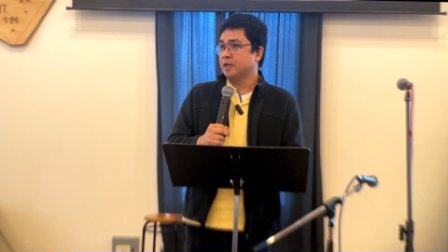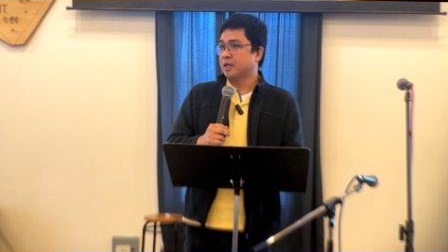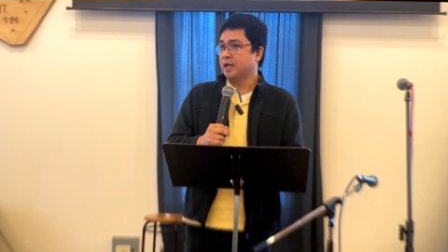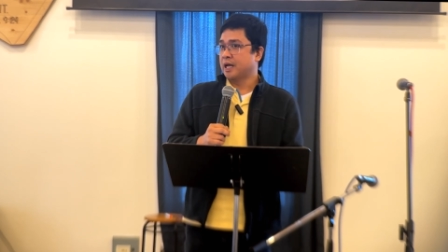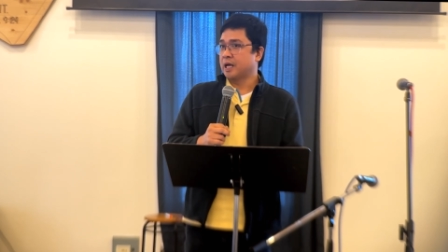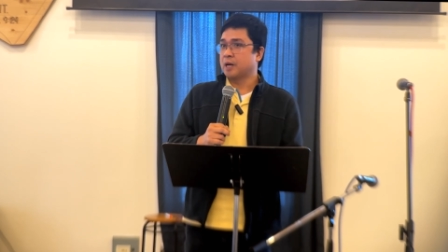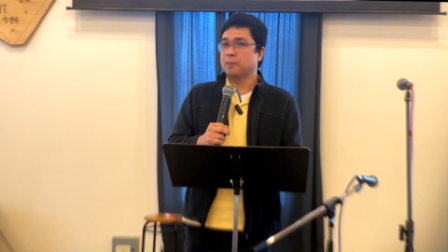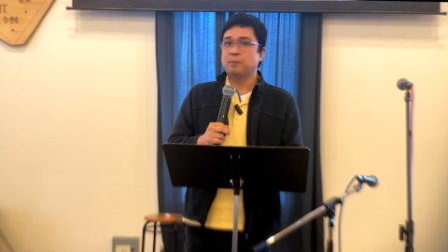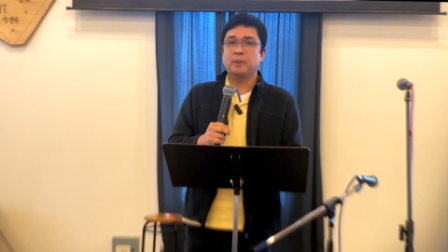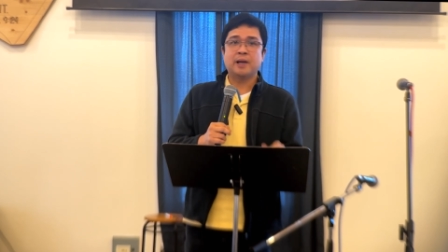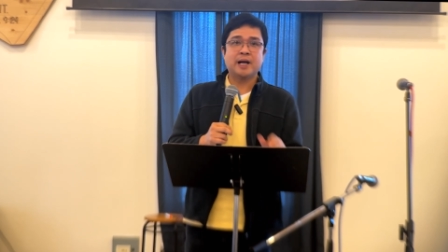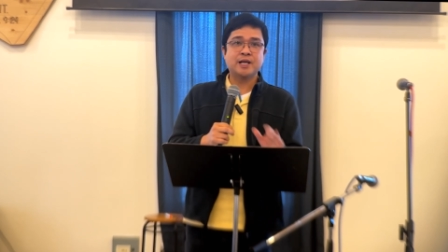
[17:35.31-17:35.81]

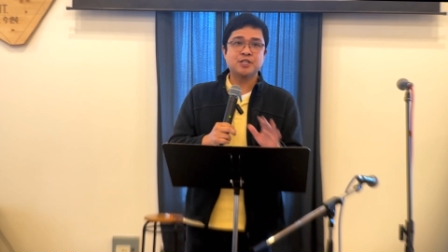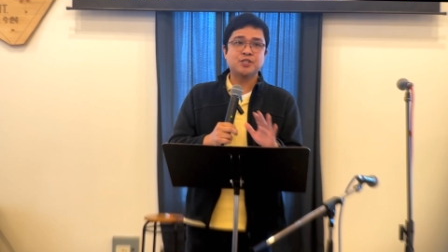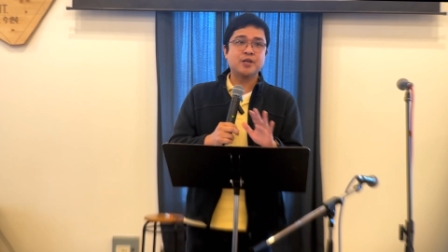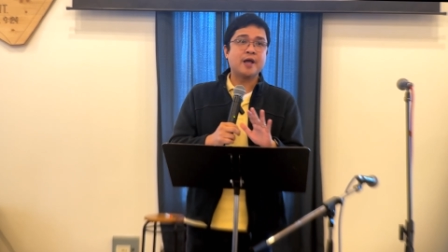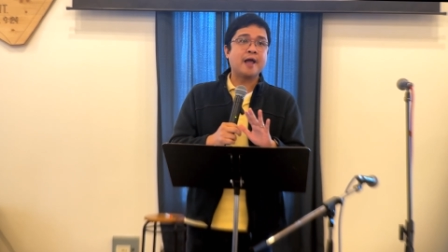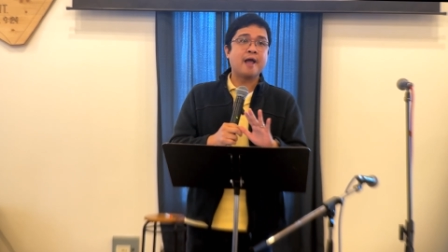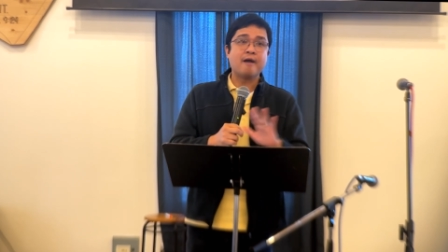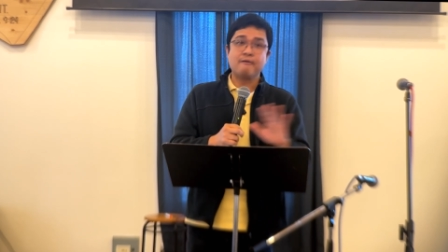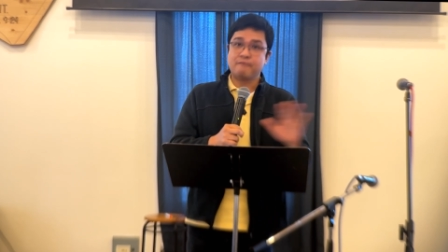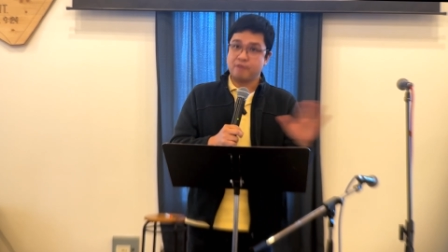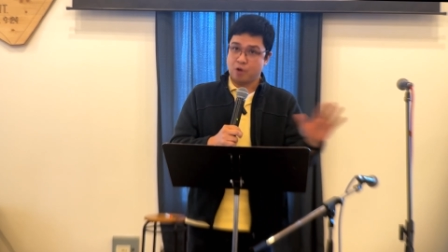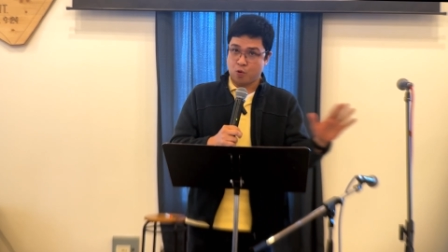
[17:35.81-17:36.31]
it applies
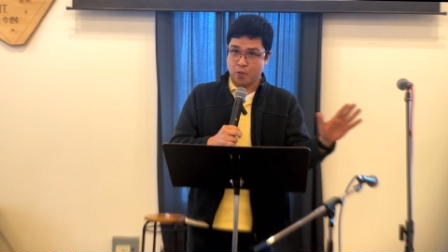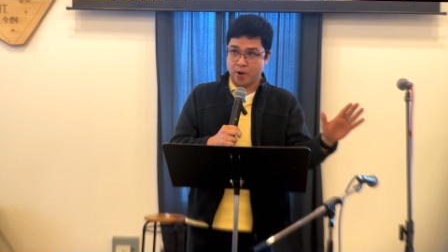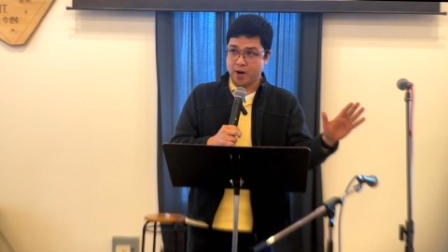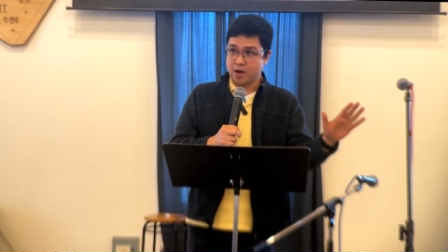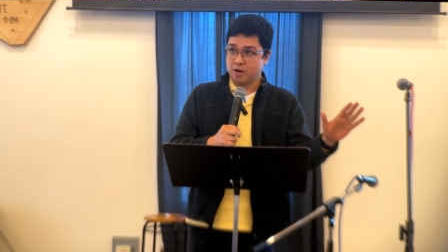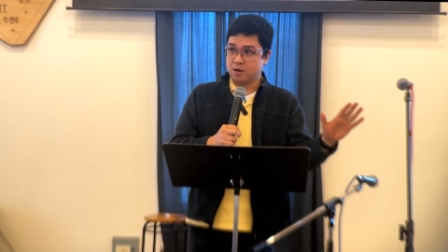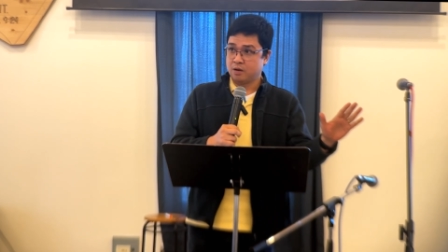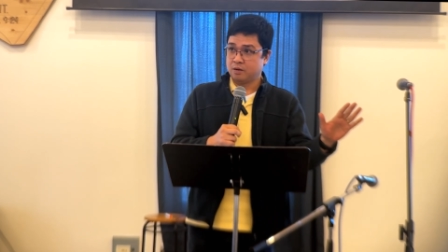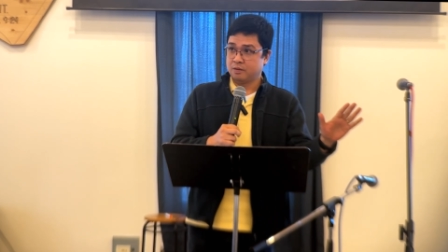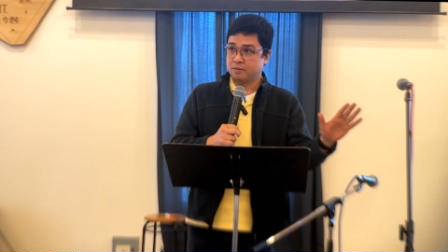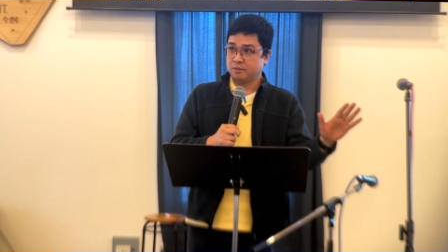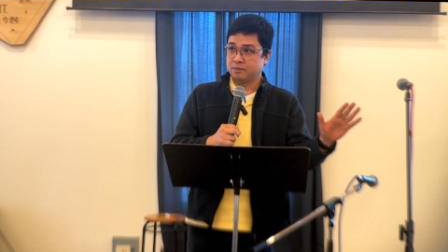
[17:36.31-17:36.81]
everywhere.
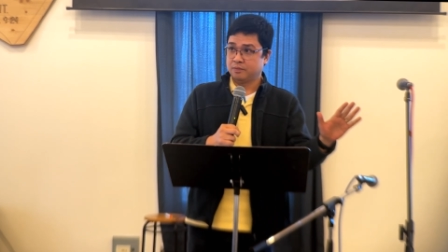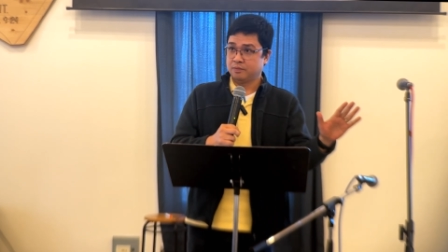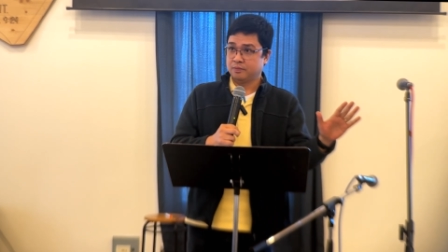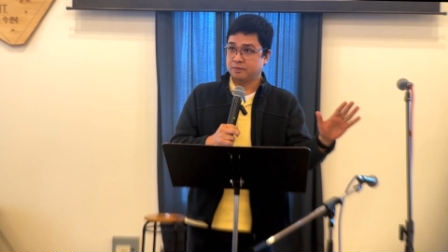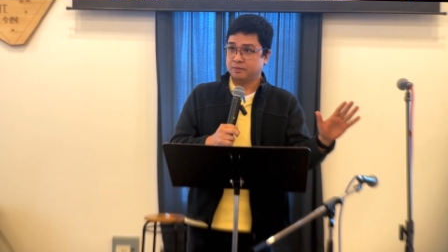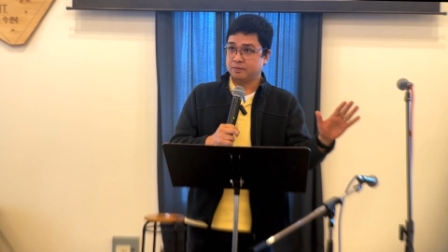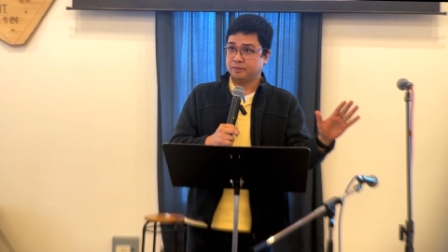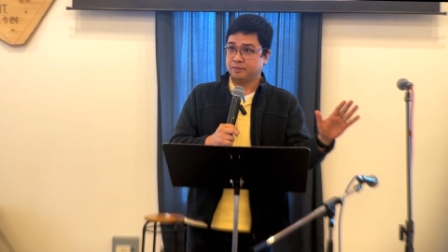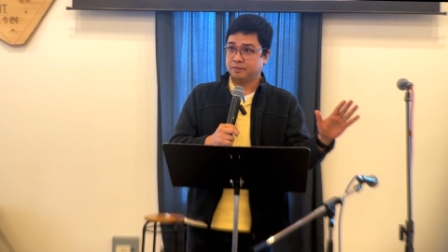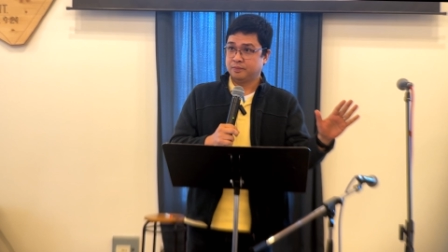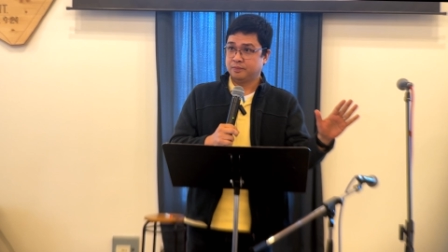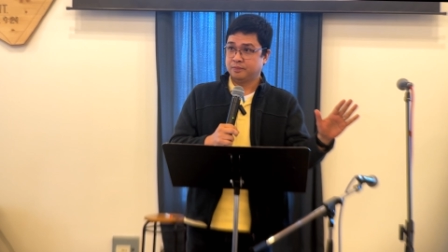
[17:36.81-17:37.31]

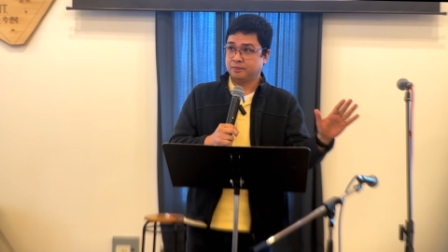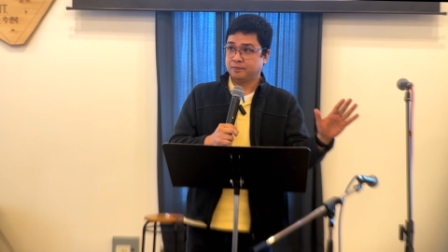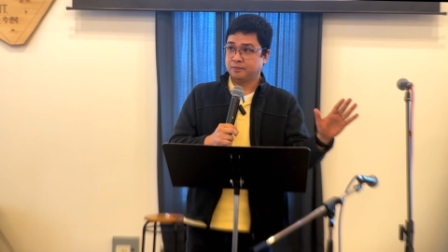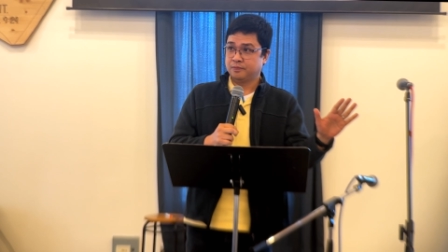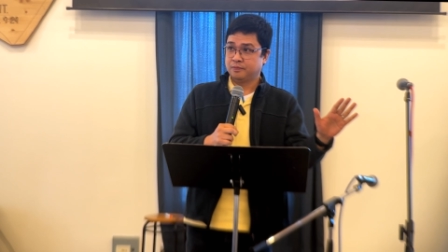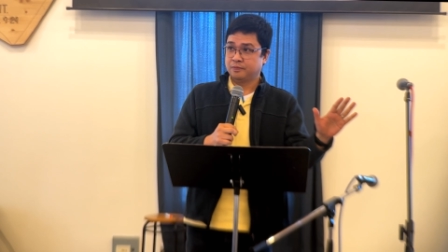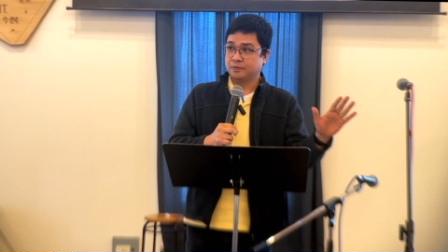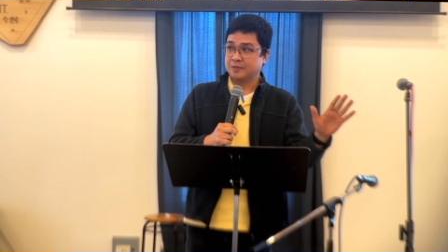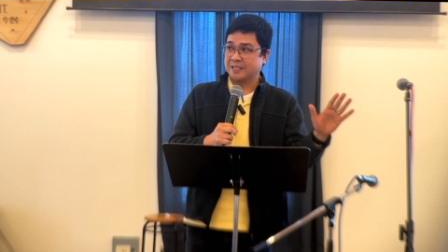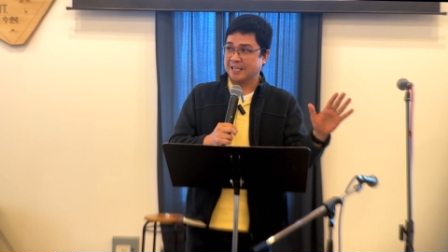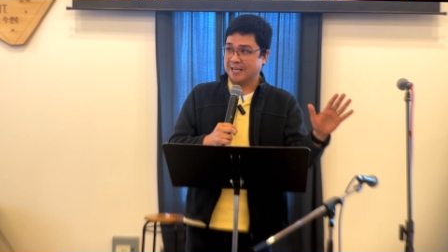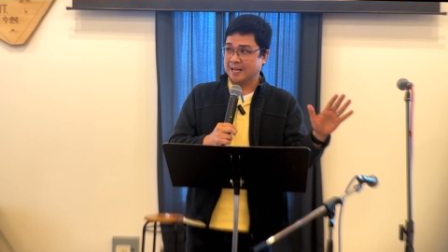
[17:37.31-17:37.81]

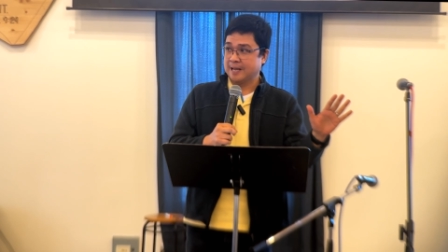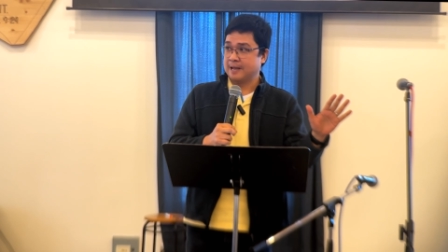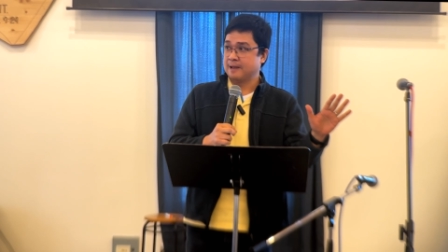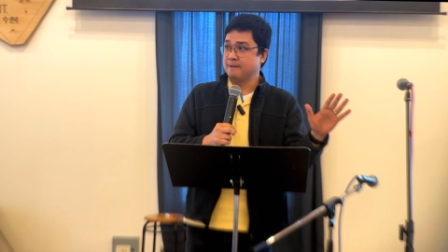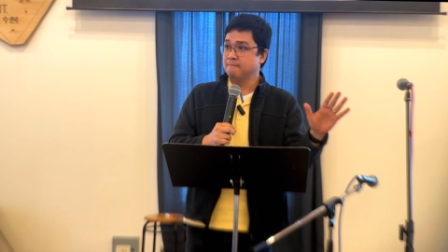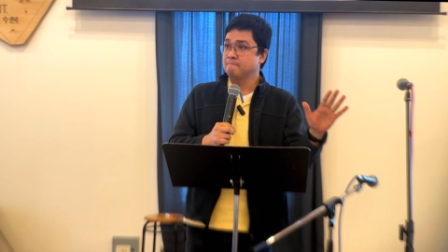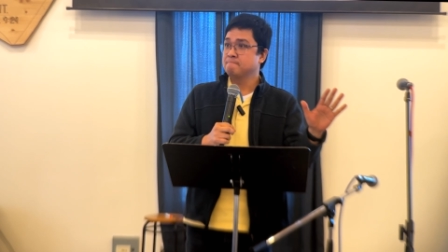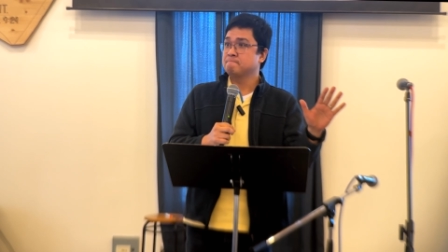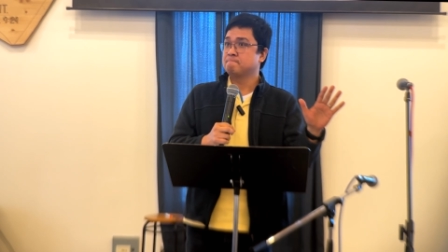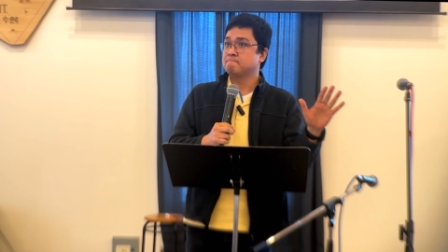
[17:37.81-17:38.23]
Okay?